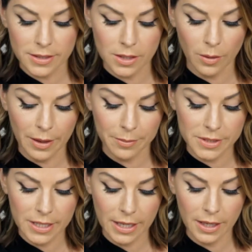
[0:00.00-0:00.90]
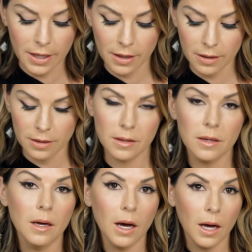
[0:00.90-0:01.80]
so I'm taking
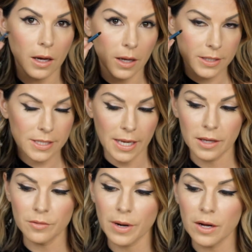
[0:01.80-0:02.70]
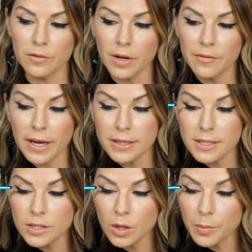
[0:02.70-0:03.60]
a second round of that
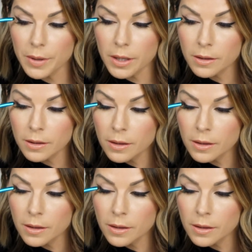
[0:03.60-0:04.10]
Dystopian,